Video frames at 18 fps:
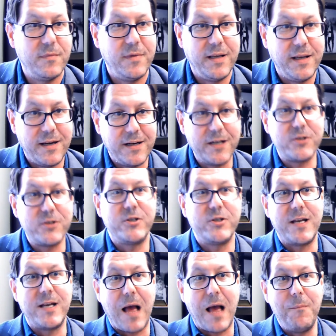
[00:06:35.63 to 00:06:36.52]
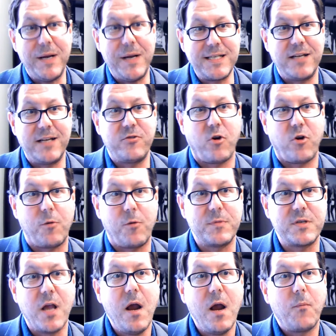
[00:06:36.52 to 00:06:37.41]
in addition to not mixing
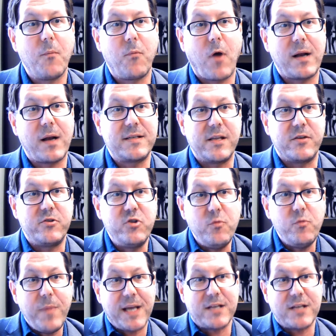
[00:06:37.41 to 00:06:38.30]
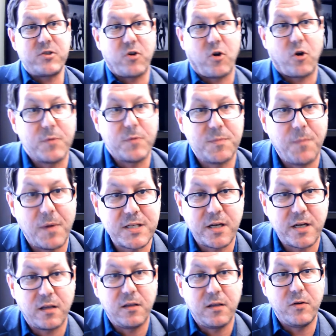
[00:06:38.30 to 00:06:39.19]
terms, products that do mix terms must
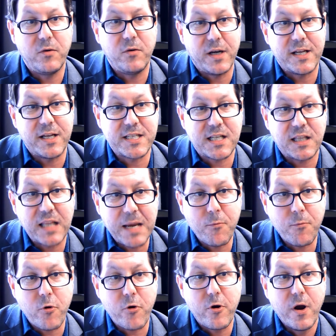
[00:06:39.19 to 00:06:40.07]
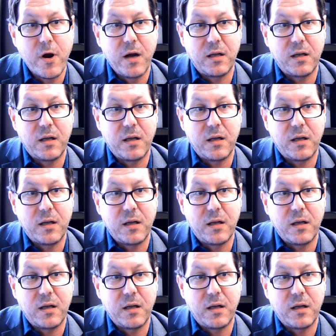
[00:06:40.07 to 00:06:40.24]
include a disclaimer